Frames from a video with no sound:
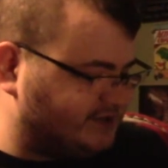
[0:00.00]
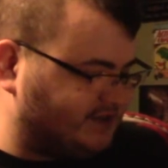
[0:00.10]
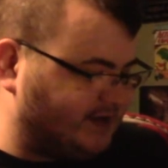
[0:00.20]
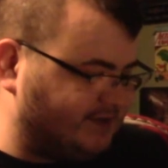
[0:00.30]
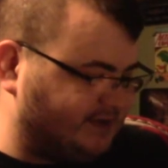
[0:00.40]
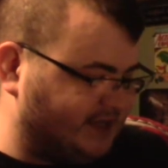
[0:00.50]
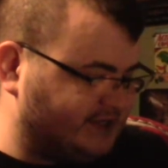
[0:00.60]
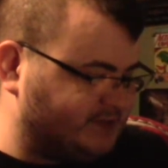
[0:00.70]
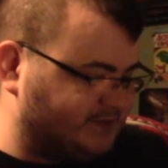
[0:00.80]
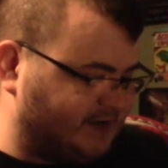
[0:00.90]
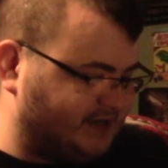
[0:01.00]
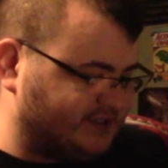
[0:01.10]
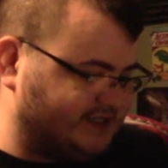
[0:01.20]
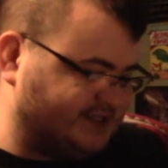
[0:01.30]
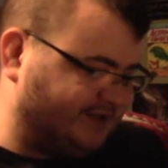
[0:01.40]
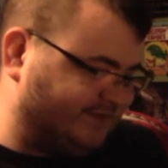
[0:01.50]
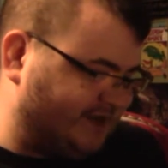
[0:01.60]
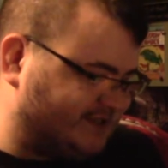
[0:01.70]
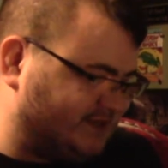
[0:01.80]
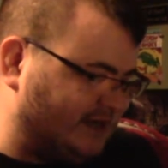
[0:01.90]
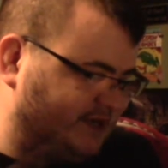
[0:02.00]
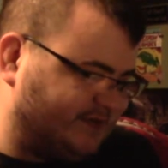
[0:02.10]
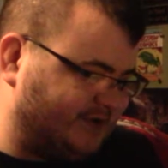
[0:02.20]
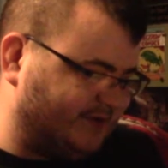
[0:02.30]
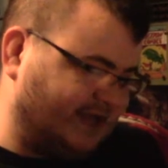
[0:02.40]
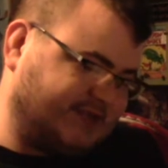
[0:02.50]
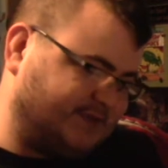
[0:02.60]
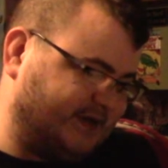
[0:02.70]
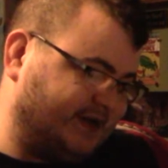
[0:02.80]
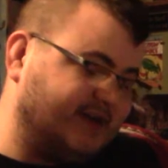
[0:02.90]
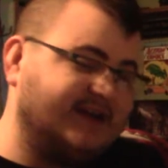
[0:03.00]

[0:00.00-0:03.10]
so I would like to apologize in advance to anyone who gets one.